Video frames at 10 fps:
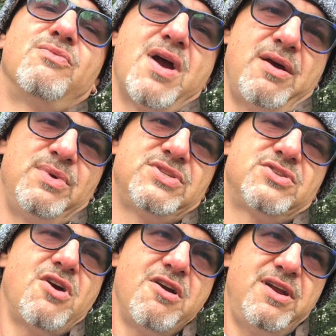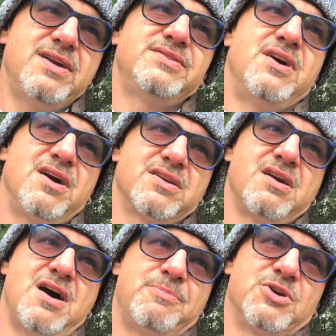right. We started as an
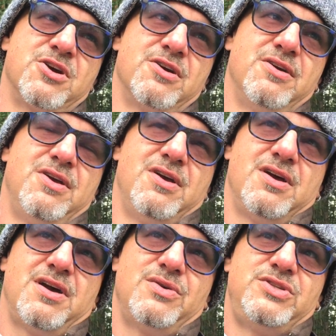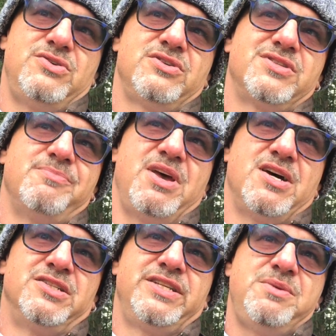octocopter. I was using some
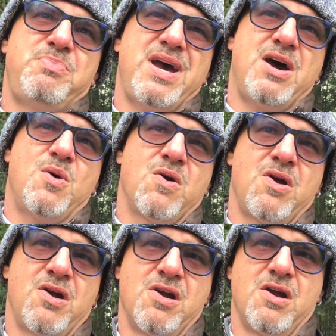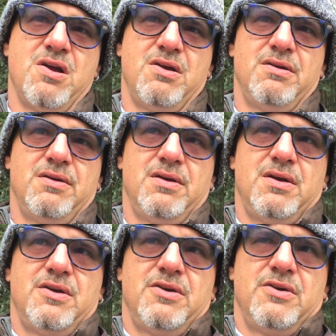LD Power
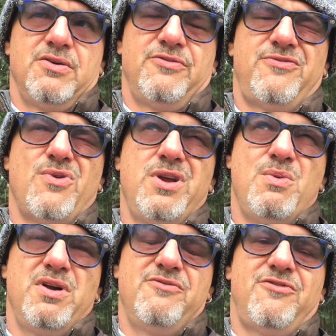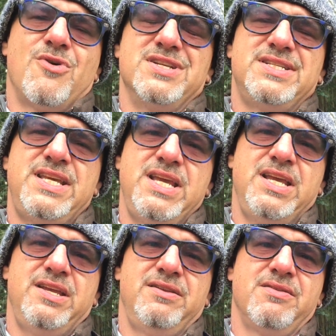
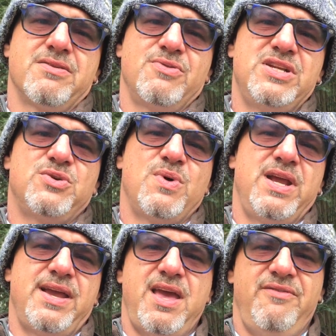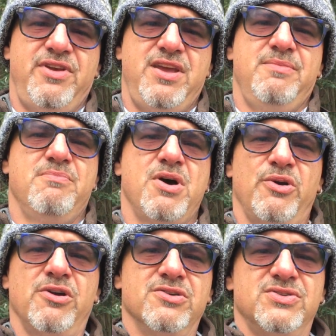4114 320 kV
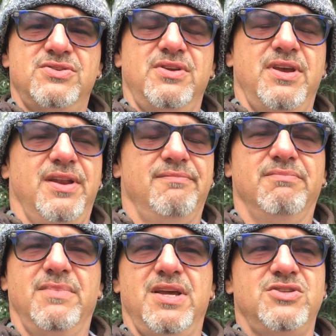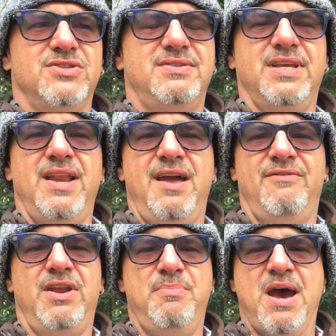motors, and it just didn't
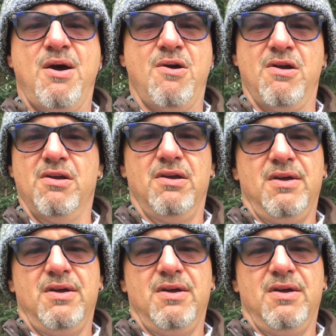have any power.